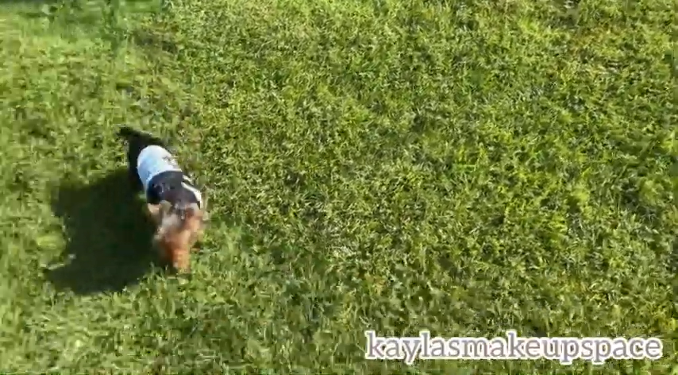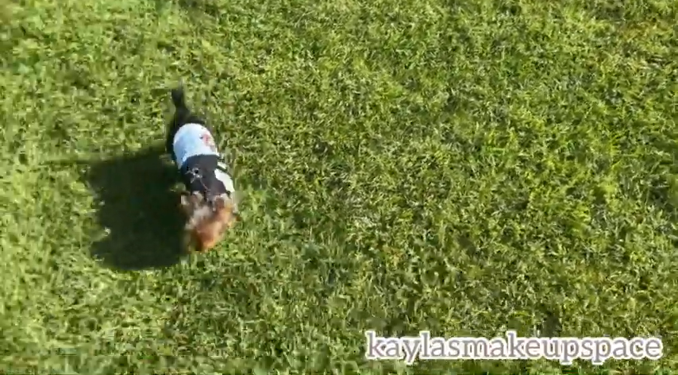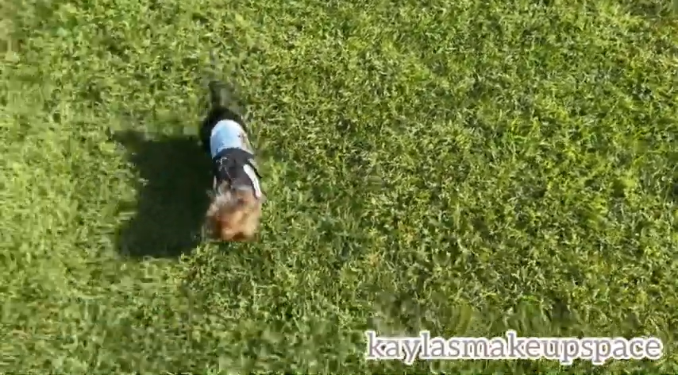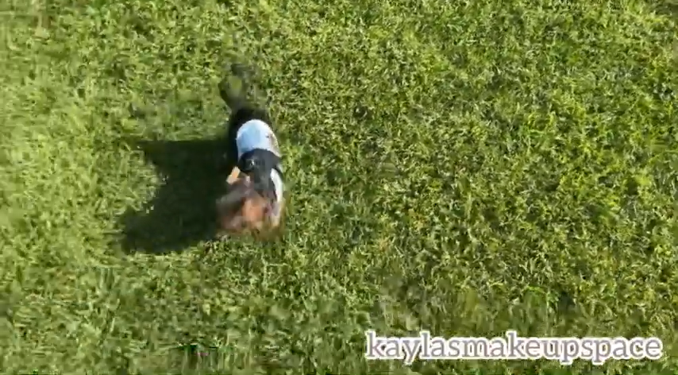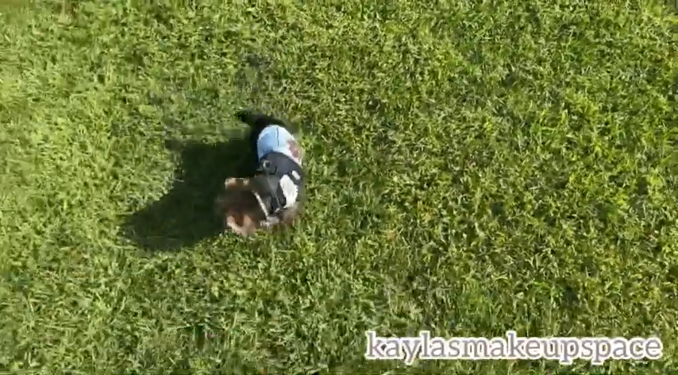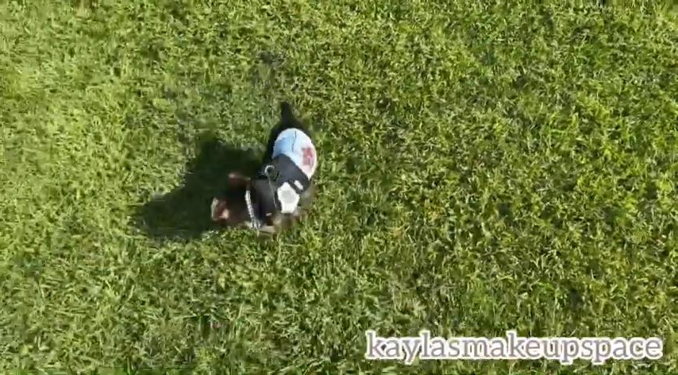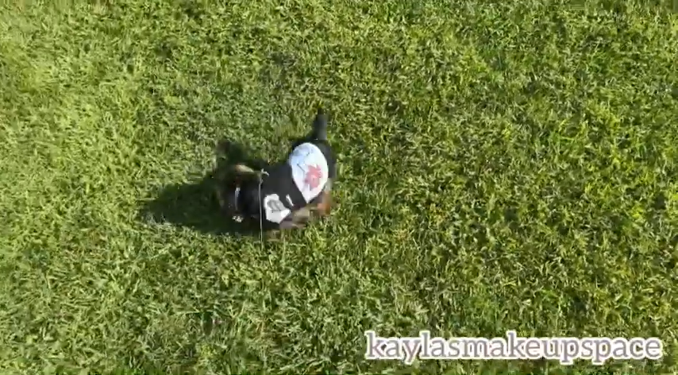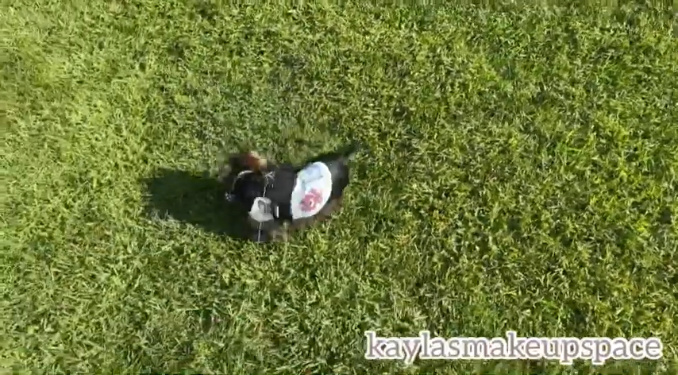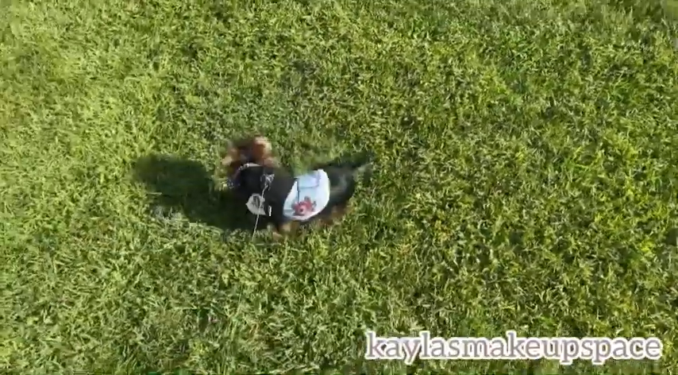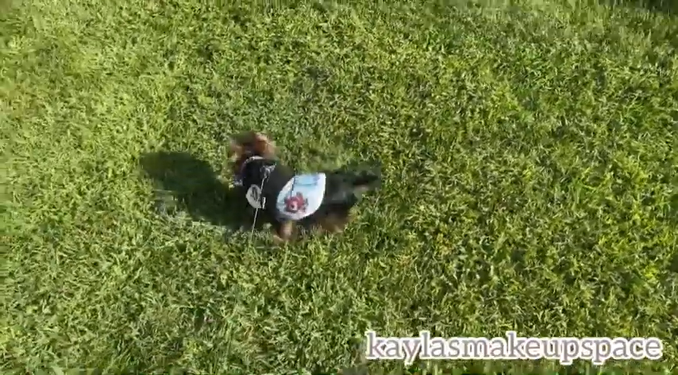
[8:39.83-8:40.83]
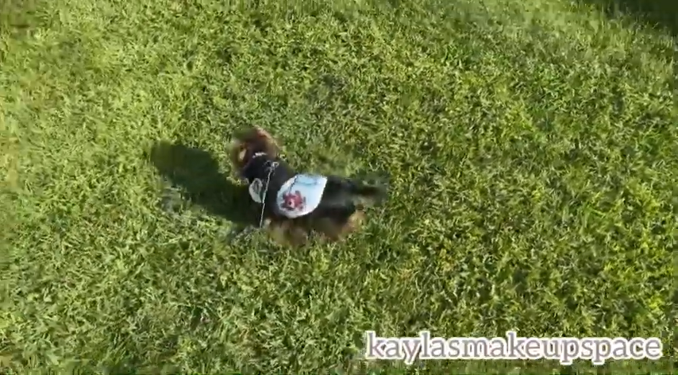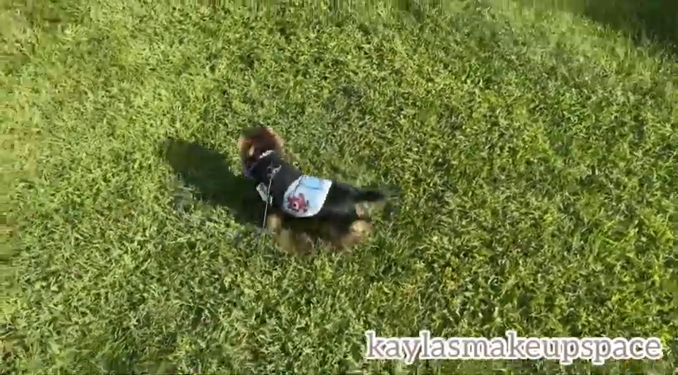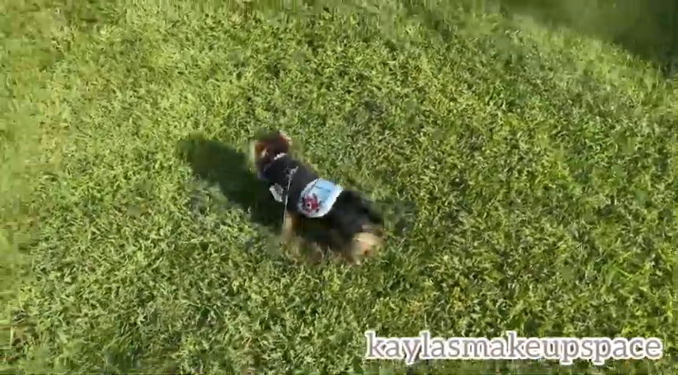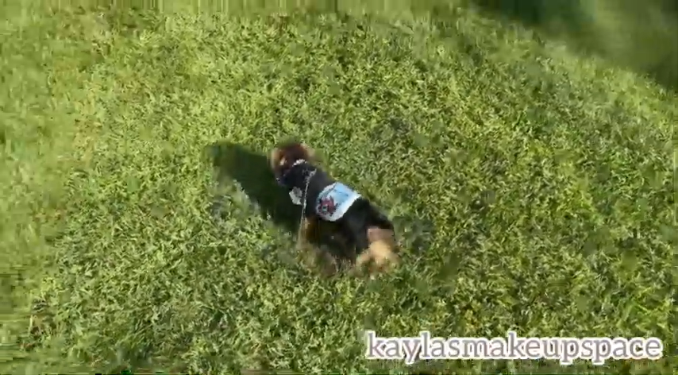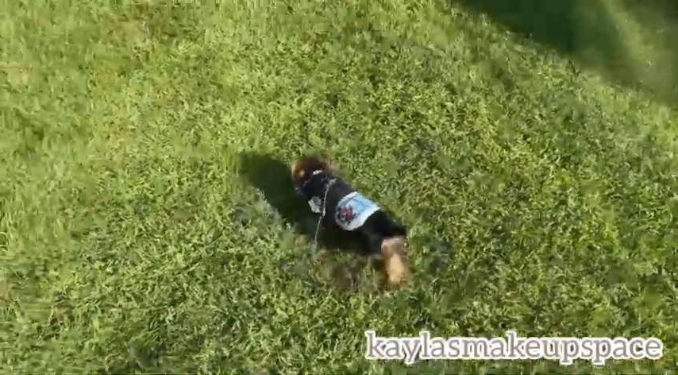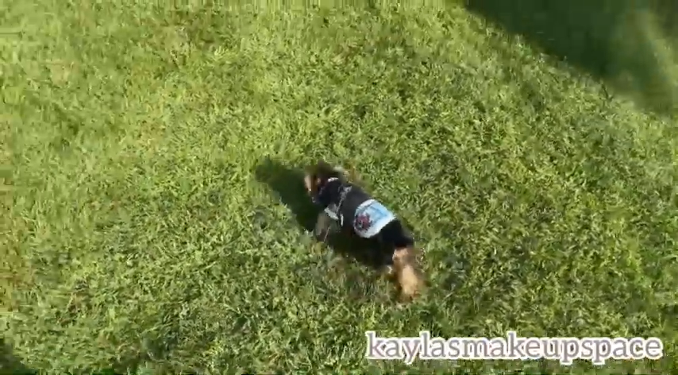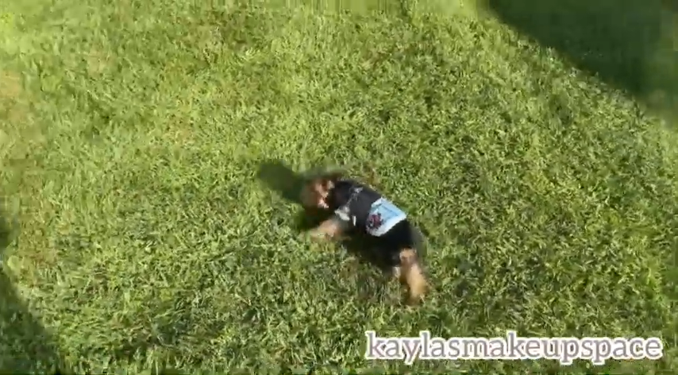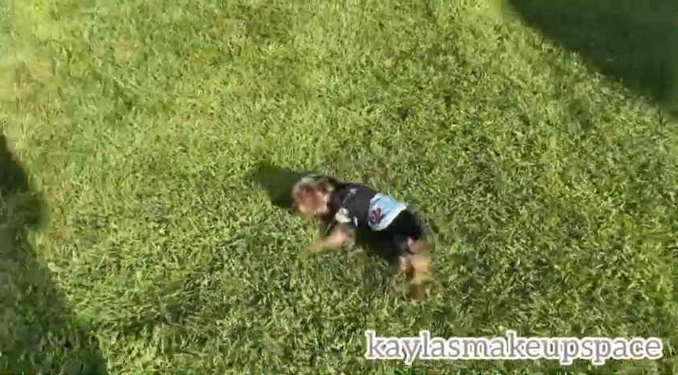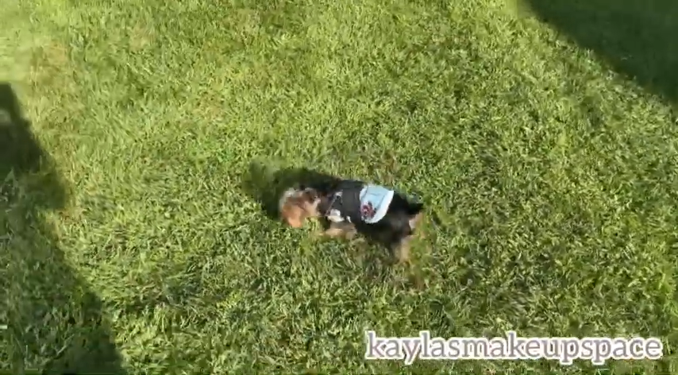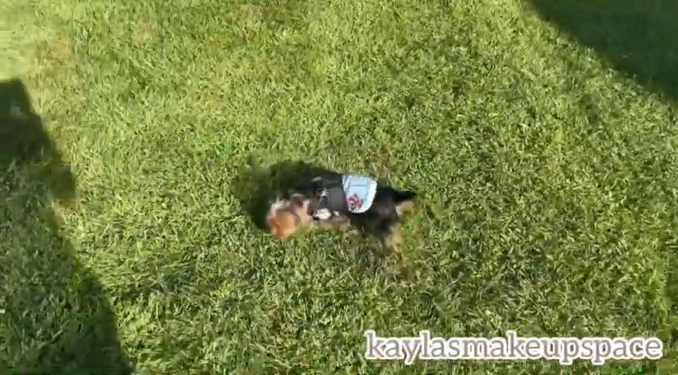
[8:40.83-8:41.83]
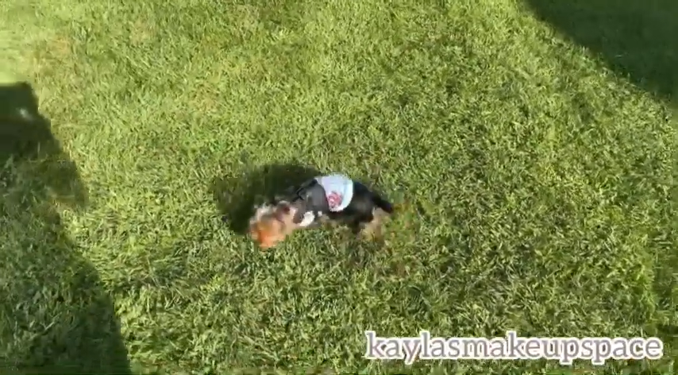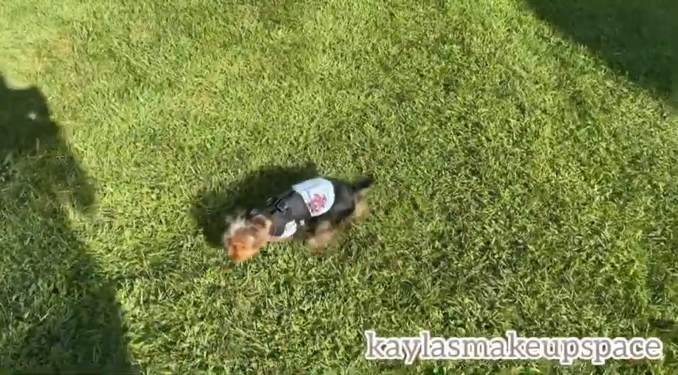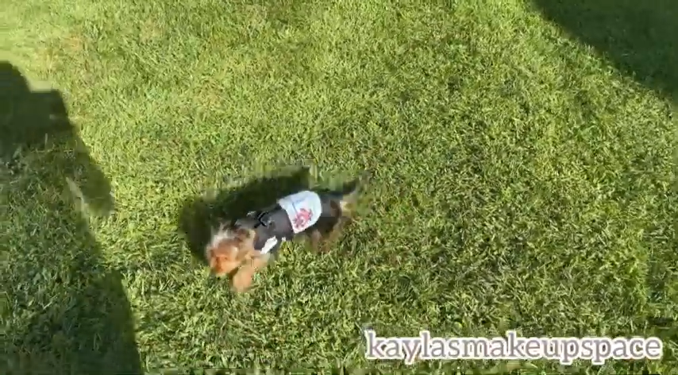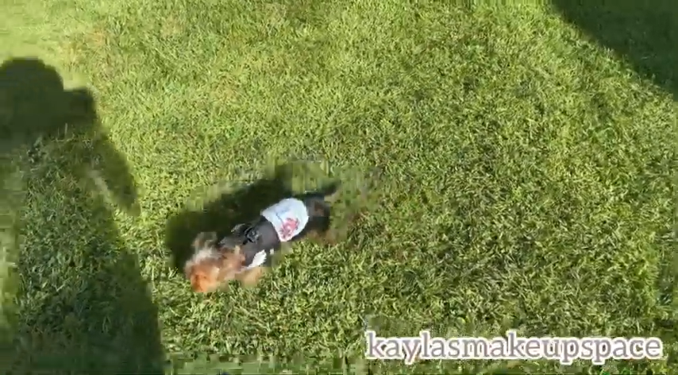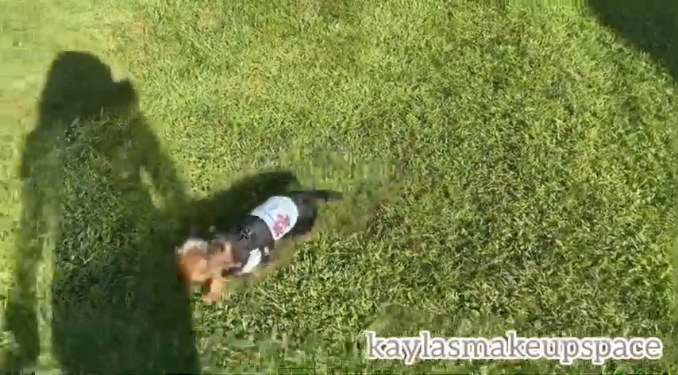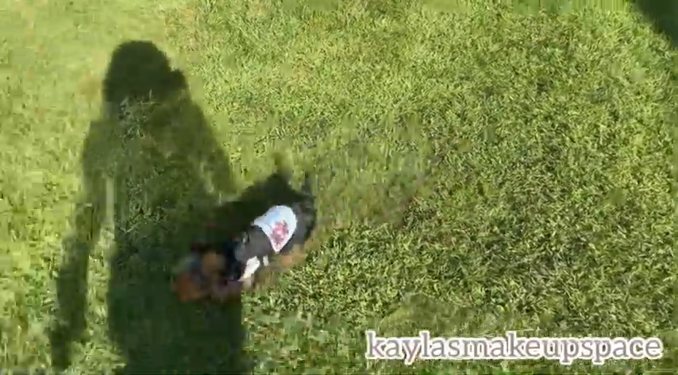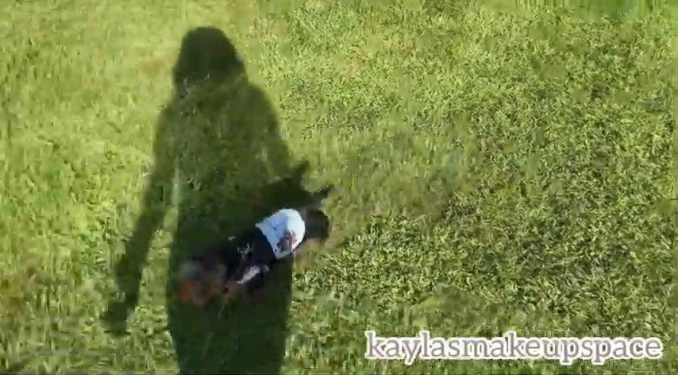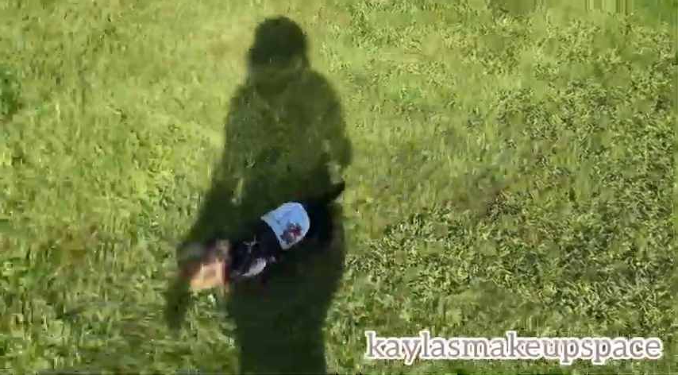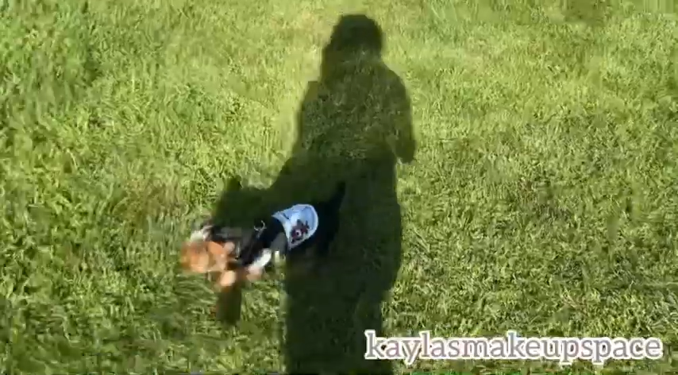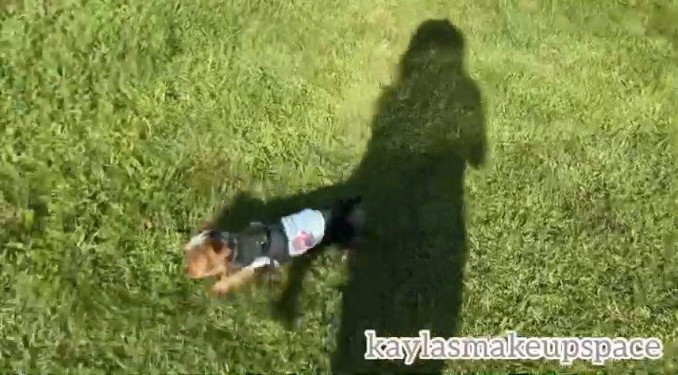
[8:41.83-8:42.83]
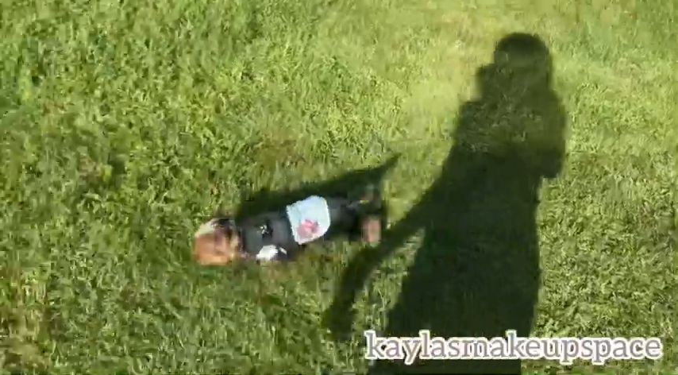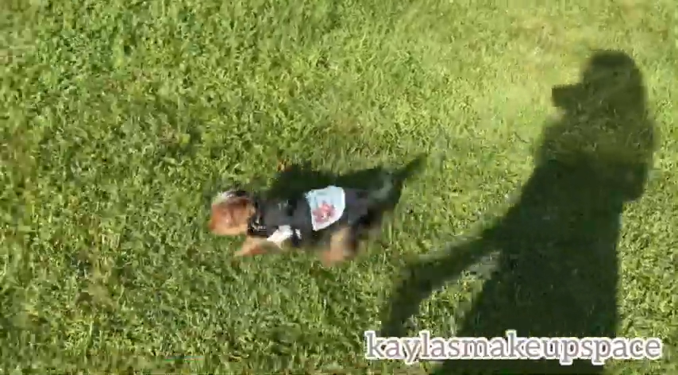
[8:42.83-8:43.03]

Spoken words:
No face is visible, so there are no lips to read.